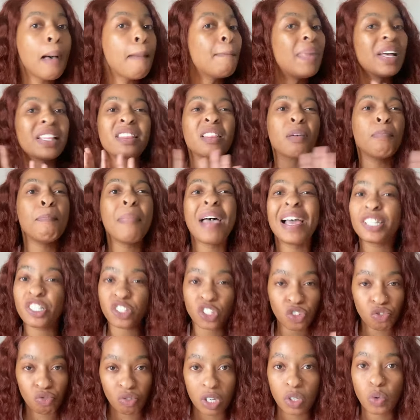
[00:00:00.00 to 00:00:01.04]
but the
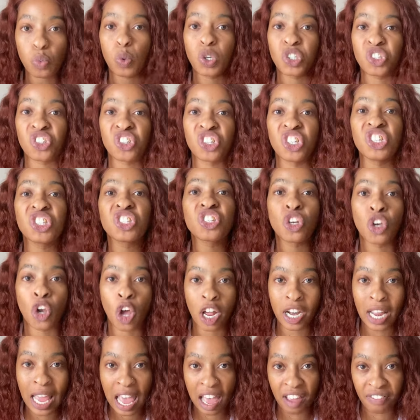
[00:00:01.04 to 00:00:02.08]
magistrate was just
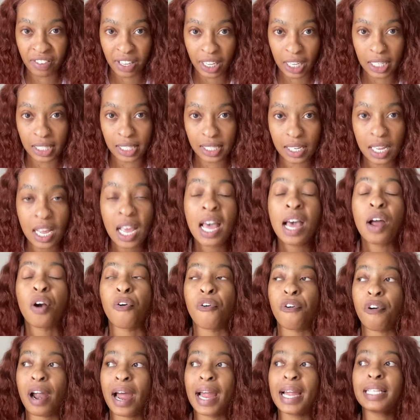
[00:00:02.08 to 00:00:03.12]
not having it,
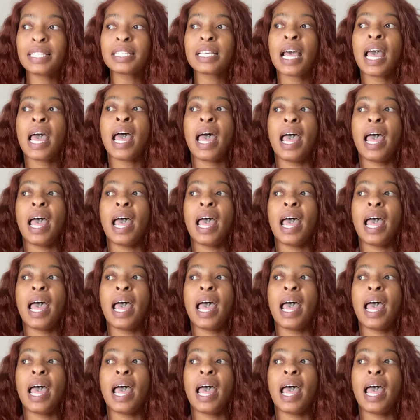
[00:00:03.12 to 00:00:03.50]
right?